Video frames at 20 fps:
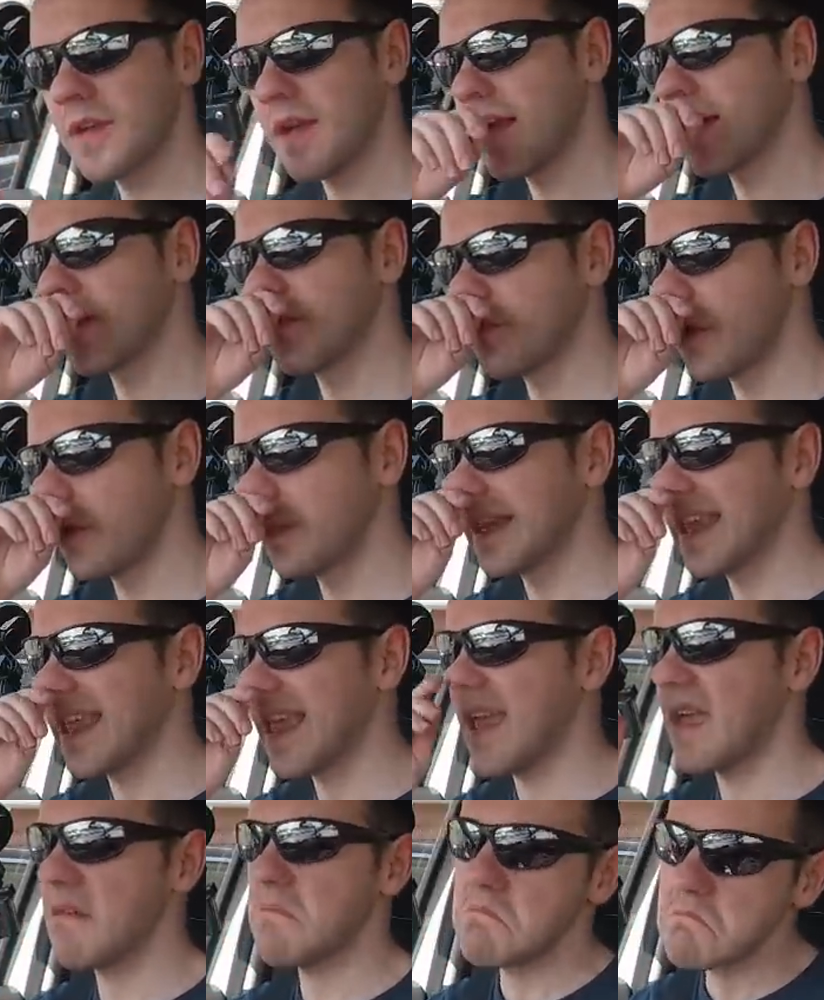I could probably
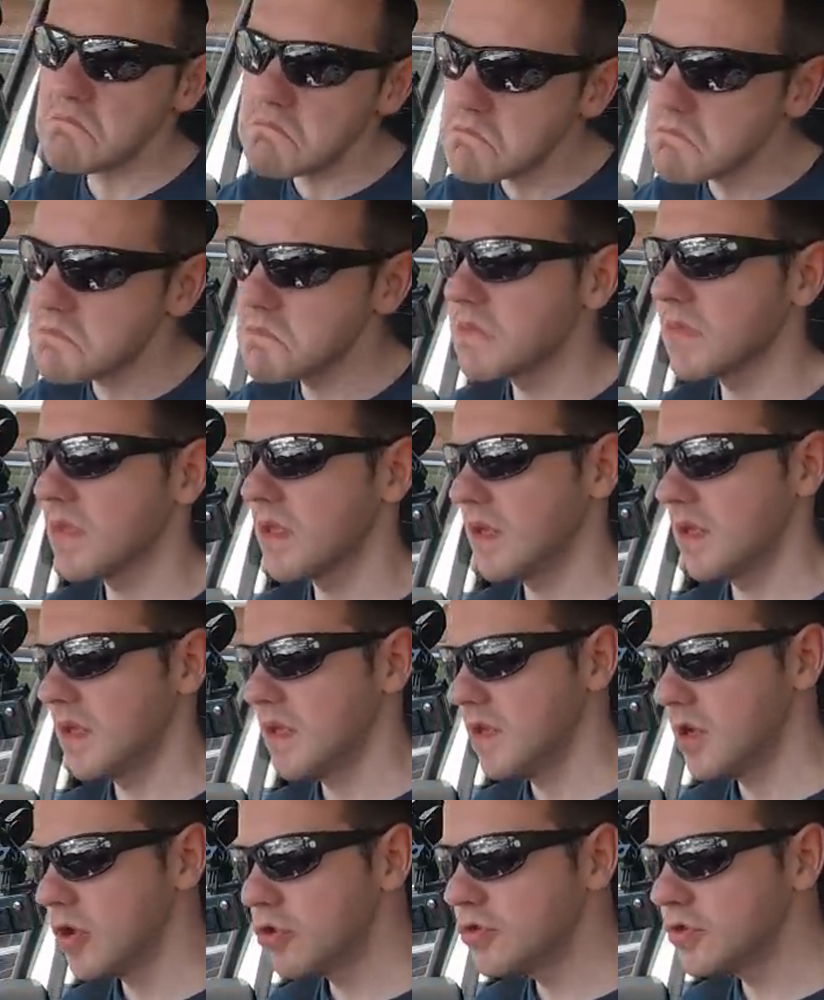get
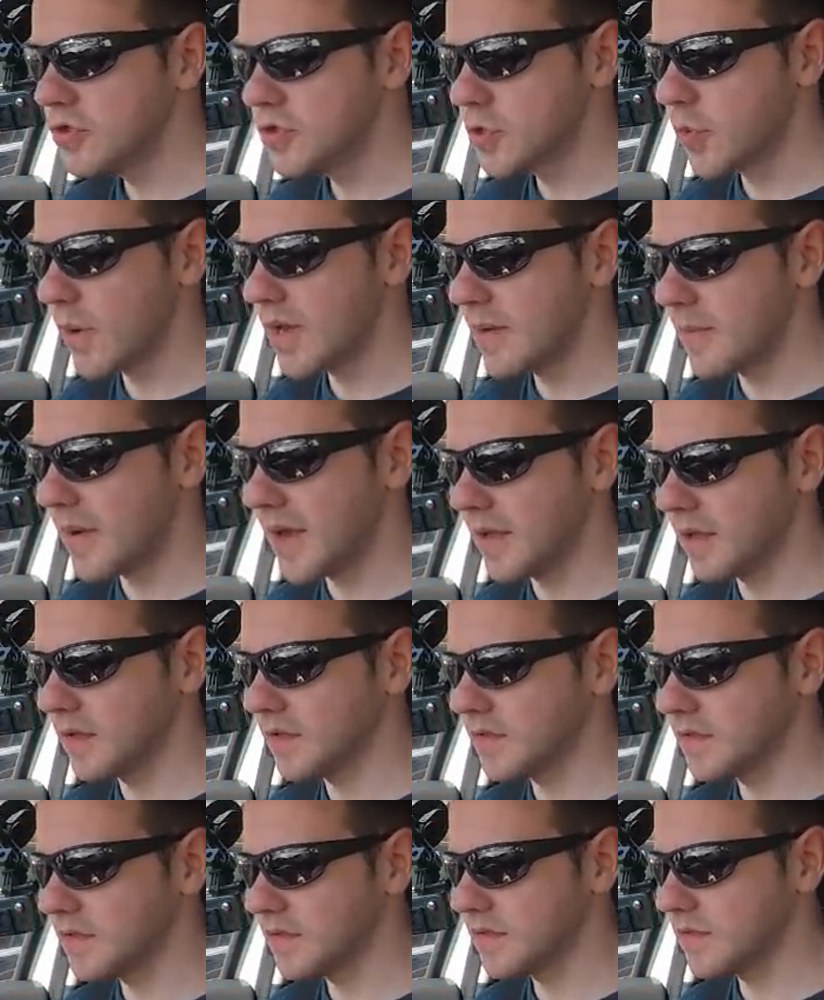120
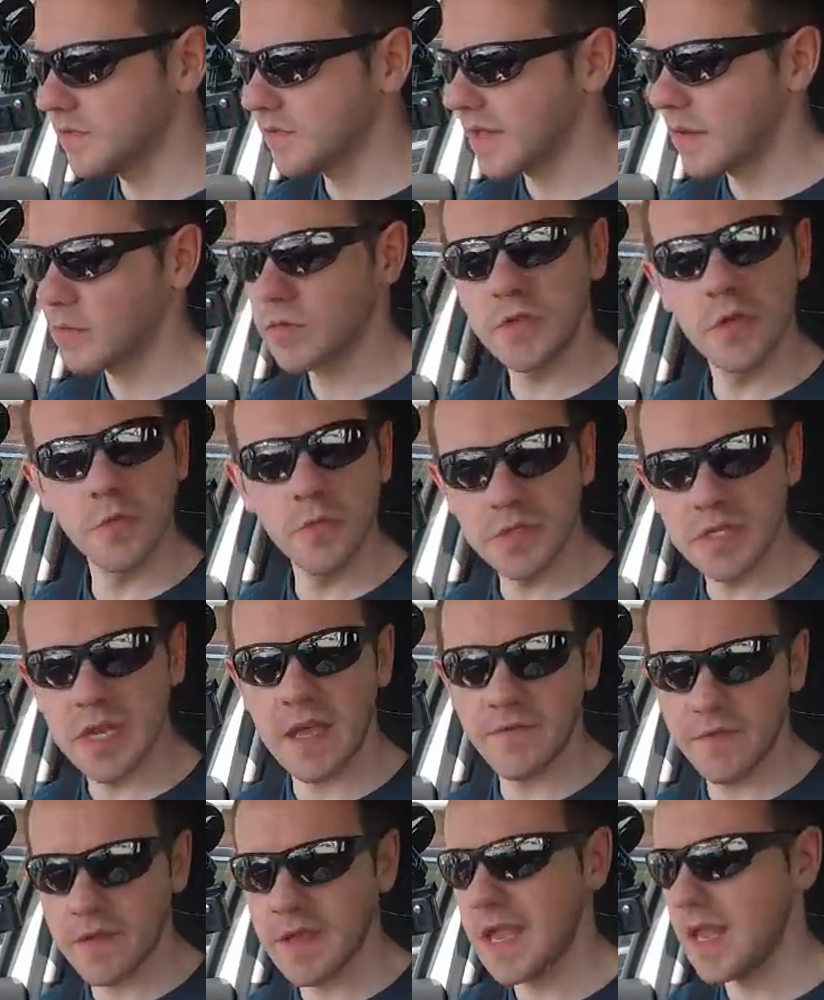miles without too much
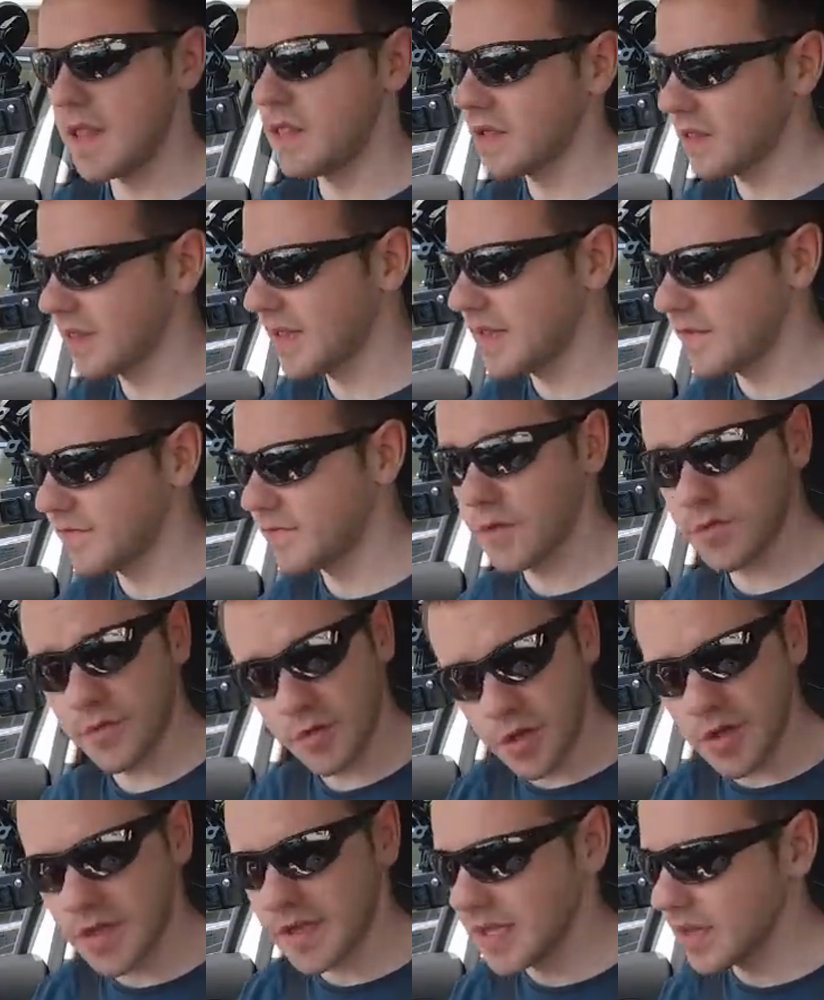effort in the Leaf, the
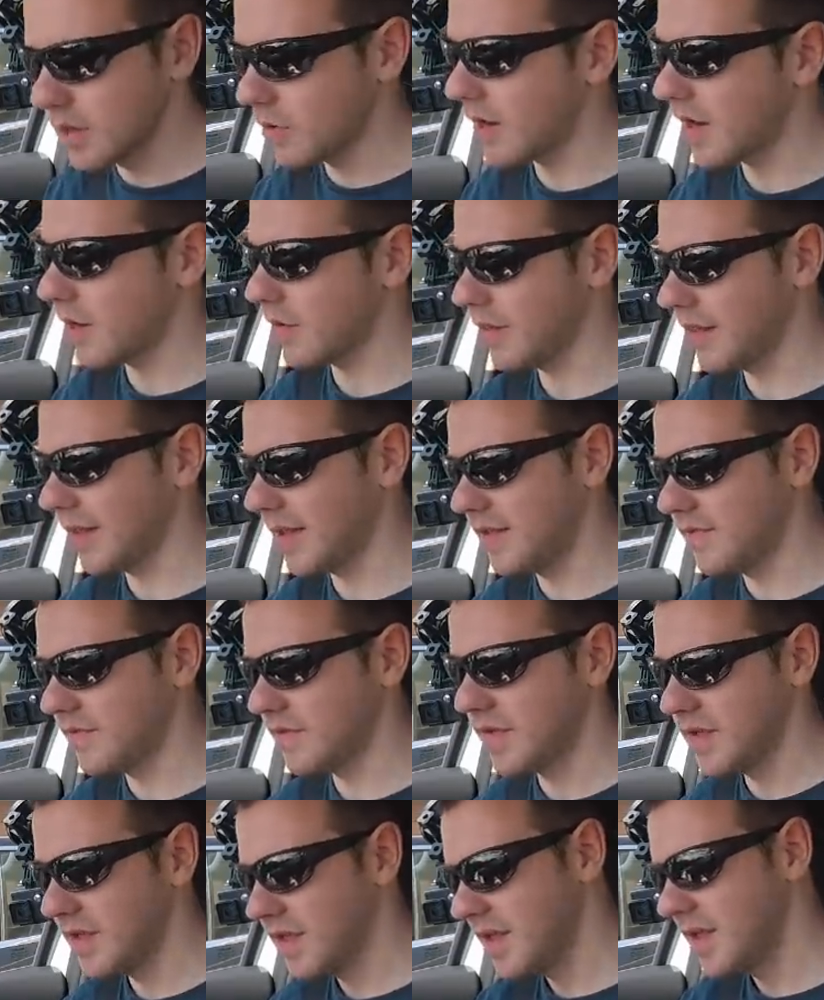30 kilowatt hour Leaf.
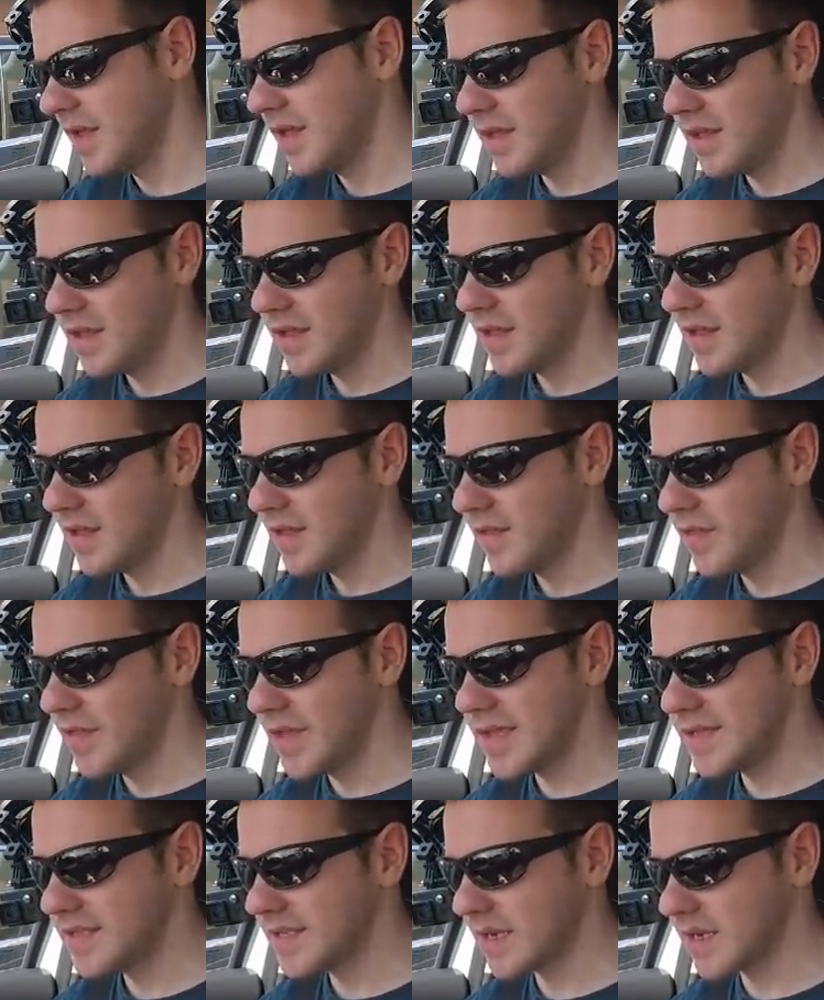
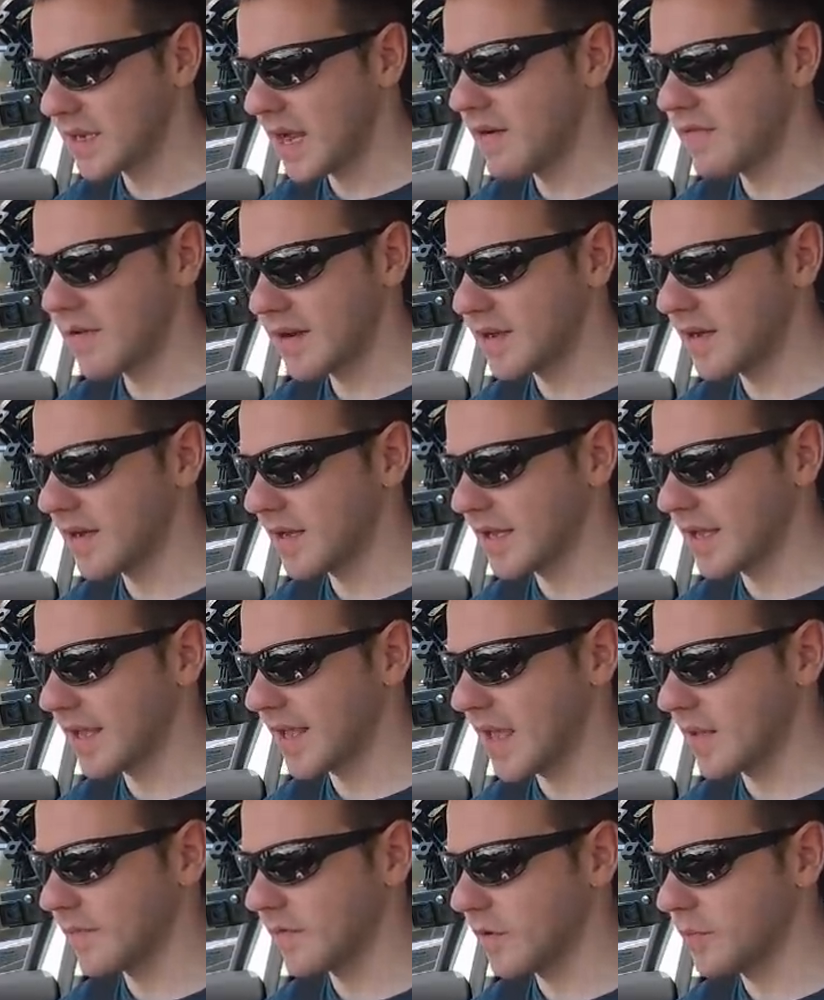This, I reckon I could
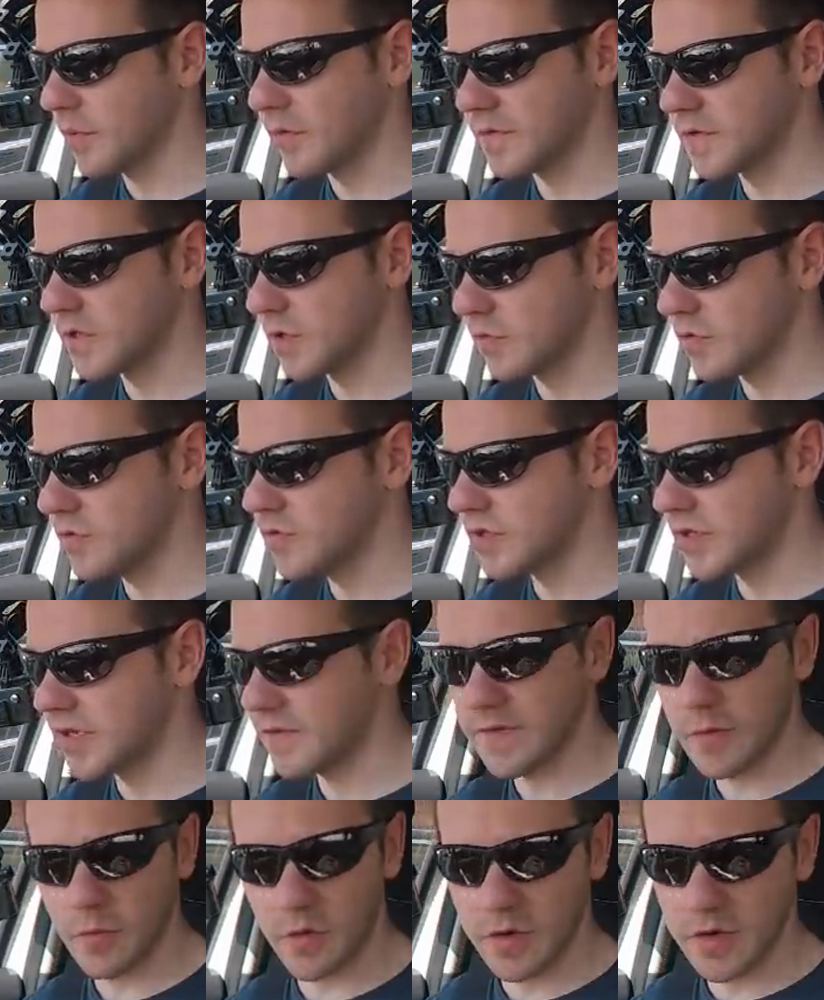get above 200 if
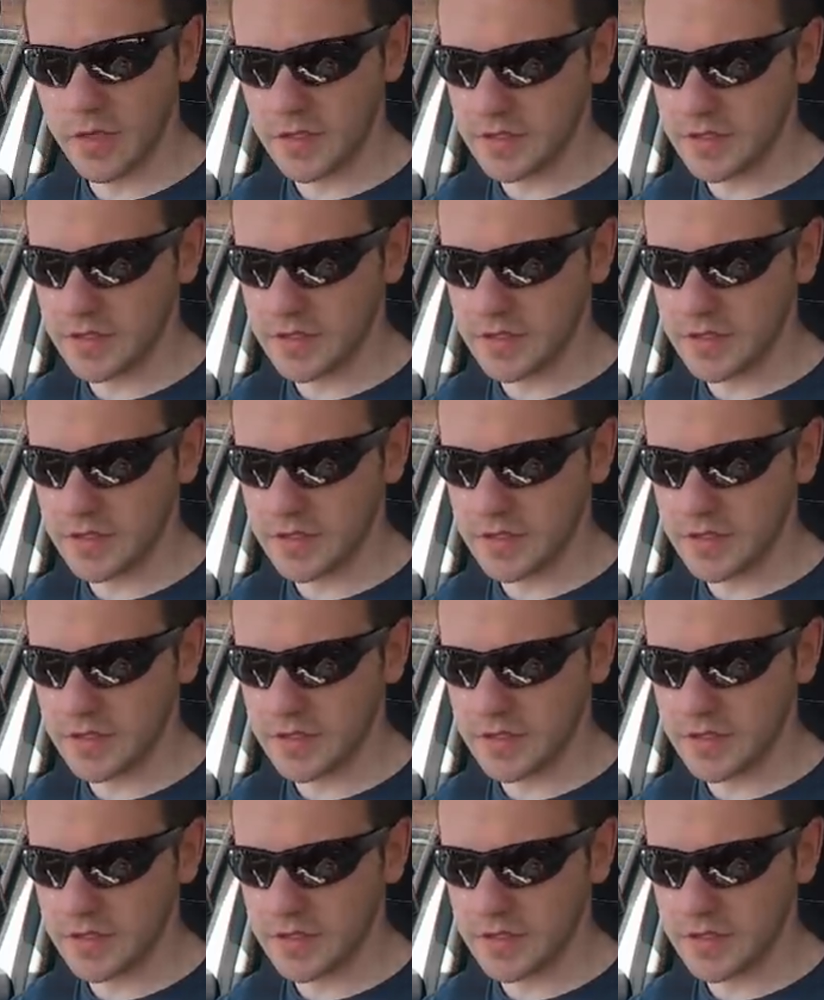I wanted